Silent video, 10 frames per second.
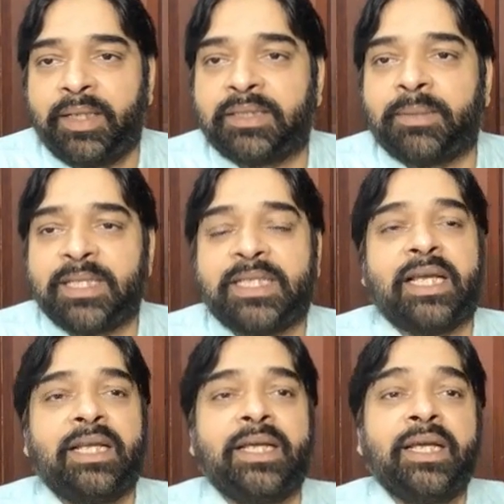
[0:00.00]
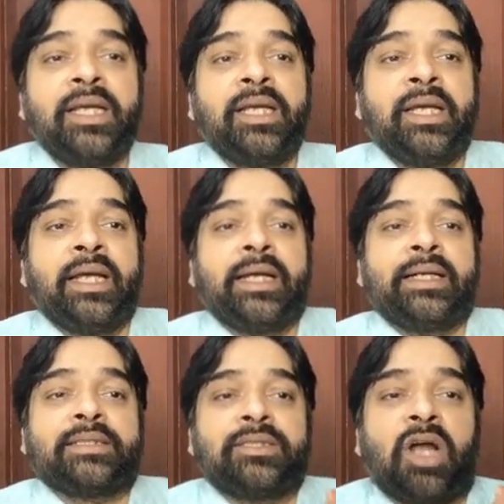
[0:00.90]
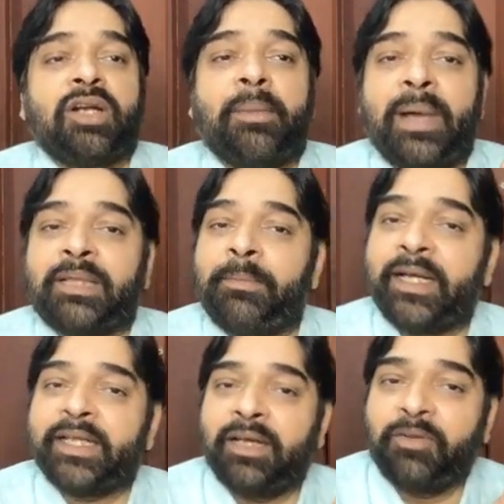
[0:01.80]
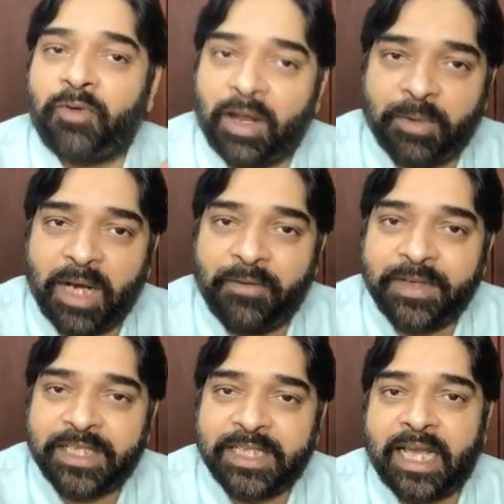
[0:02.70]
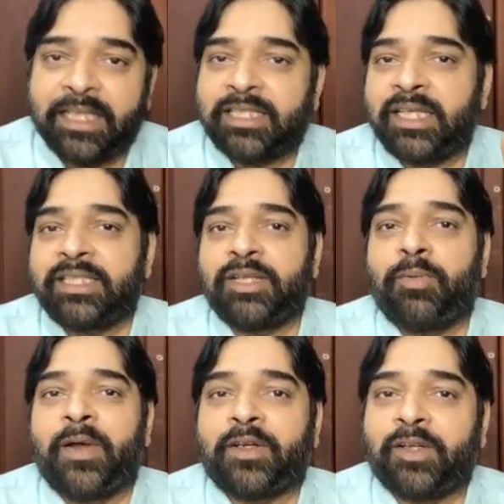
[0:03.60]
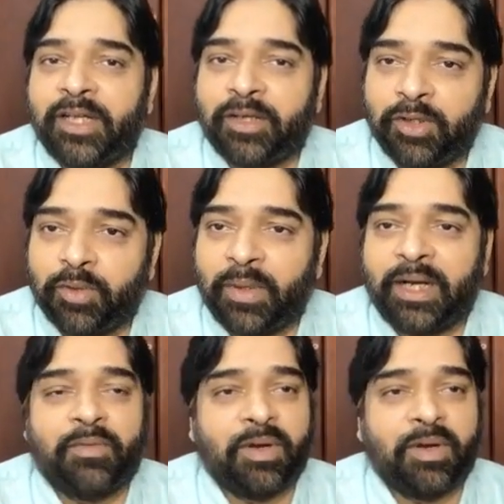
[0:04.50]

It's not a mathematical formula which can say 0 factorial equal to 1 and 1